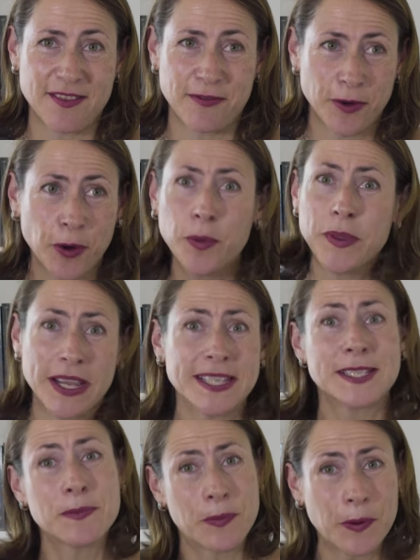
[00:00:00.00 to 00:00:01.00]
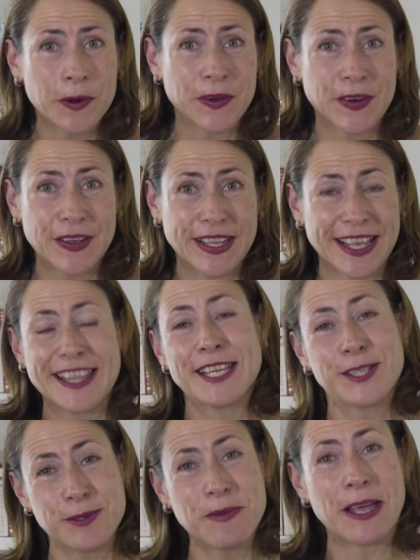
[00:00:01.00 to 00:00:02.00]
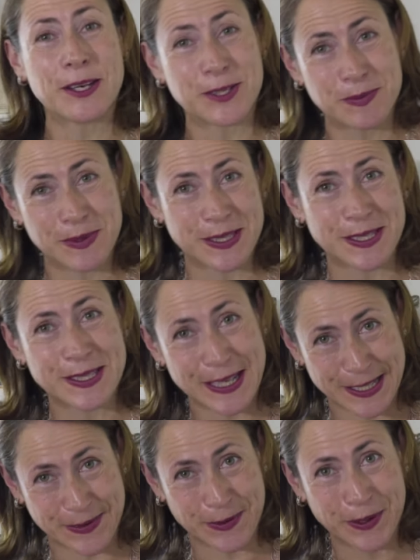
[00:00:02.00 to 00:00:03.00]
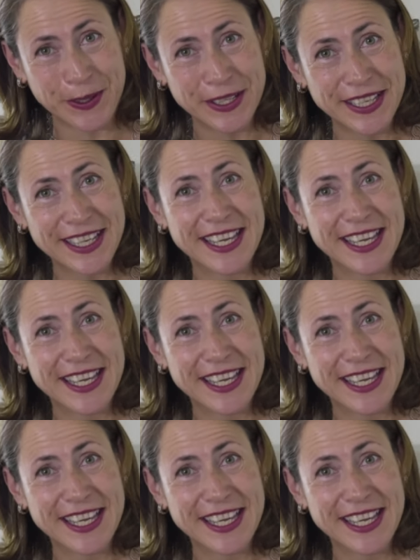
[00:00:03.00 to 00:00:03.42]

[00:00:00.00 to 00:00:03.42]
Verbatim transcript: for whom that is important, and they do manage to be successful,